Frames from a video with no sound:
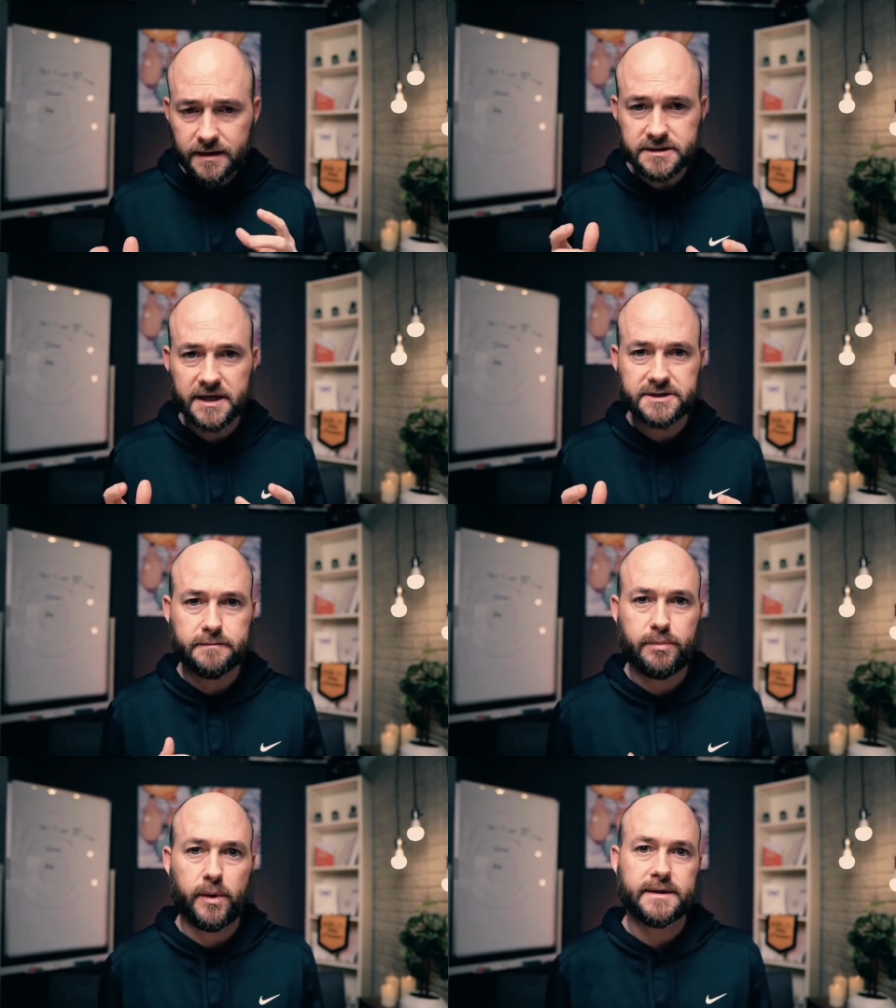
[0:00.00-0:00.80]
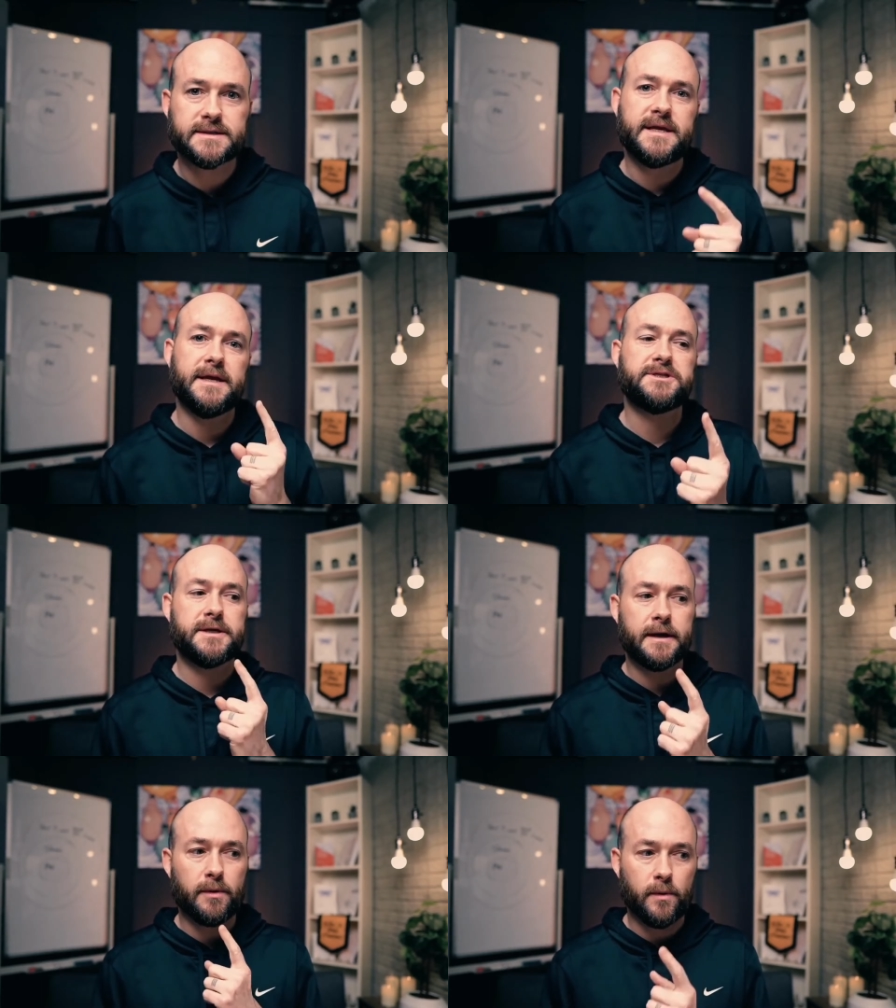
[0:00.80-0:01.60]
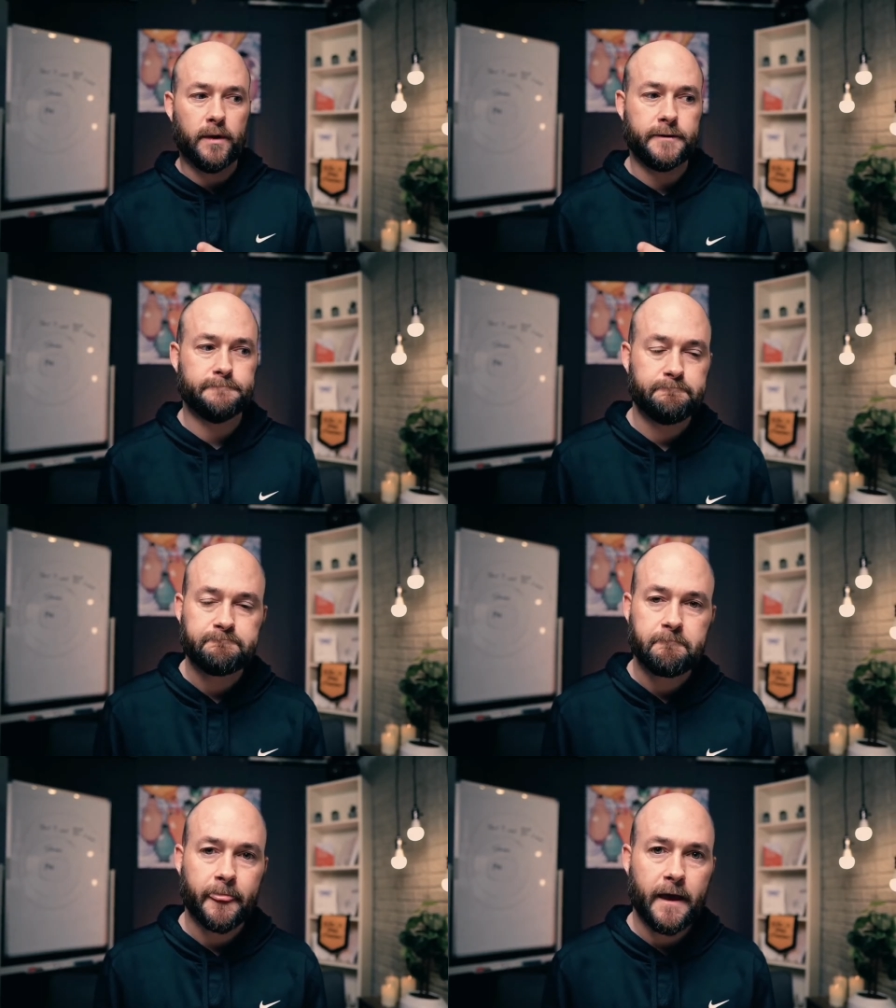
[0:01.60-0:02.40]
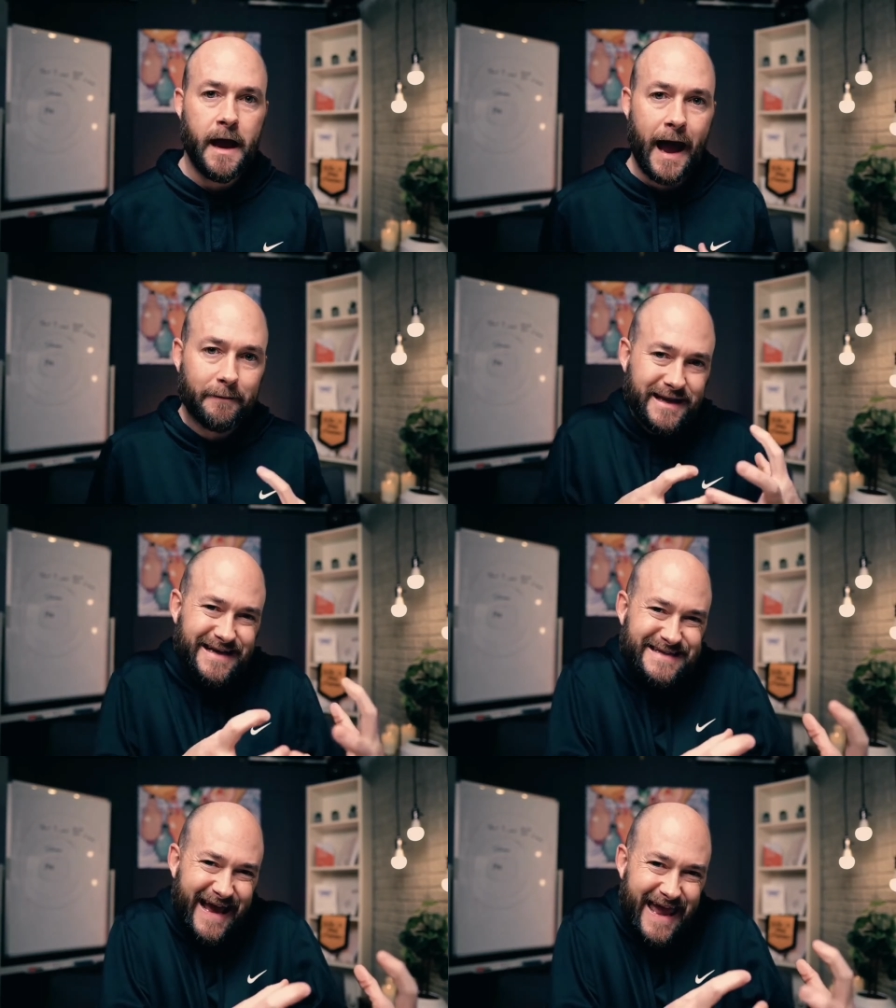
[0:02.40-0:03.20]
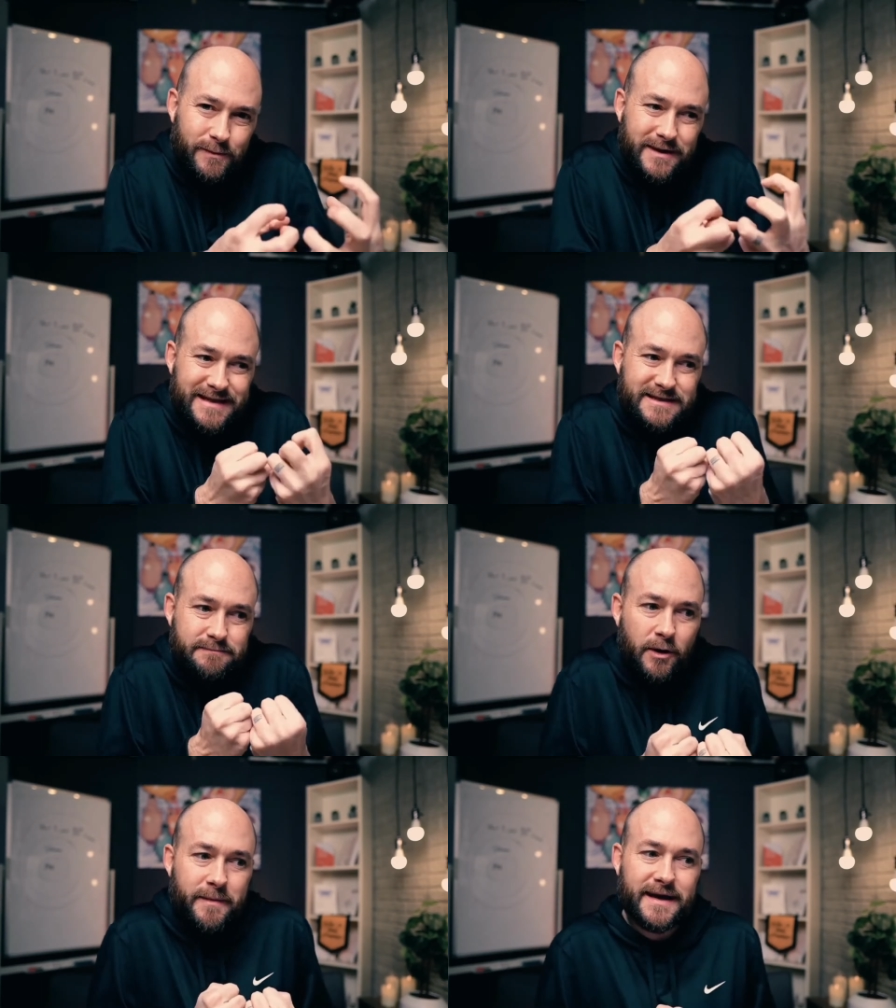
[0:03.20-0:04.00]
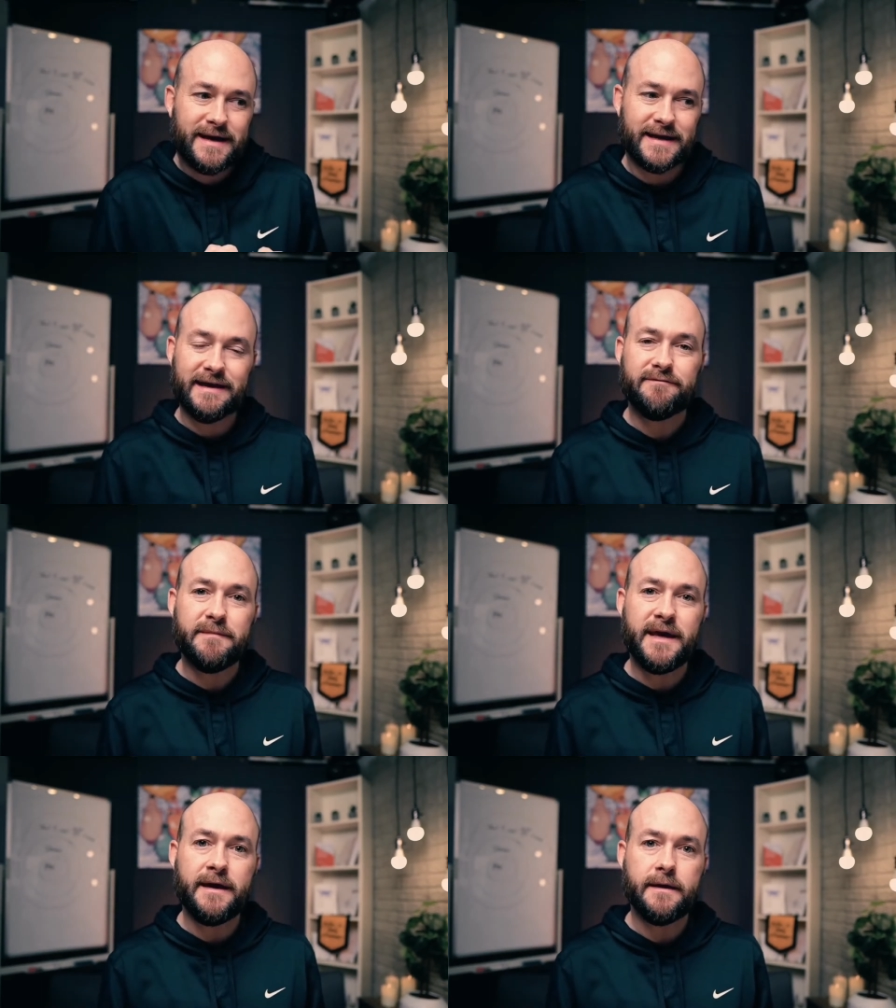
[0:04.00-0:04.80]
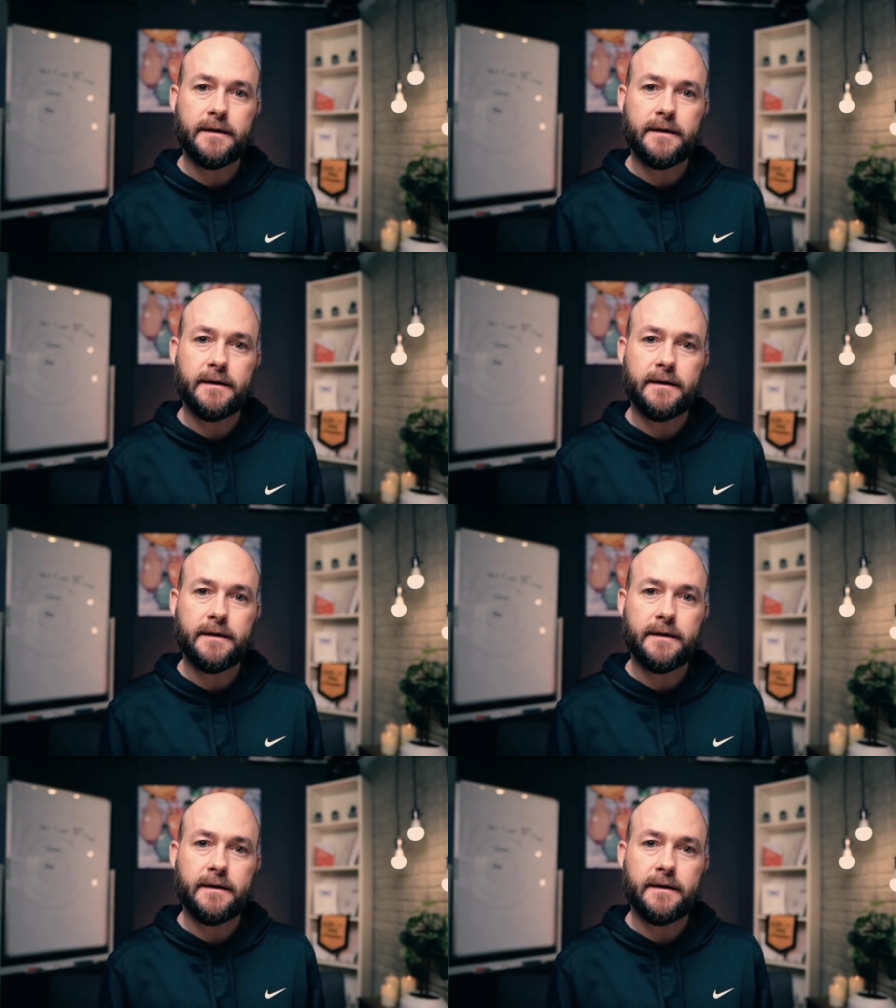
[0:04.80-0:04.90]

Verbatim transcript: Tension points. Tension number one I'm going to take what this moment can give me,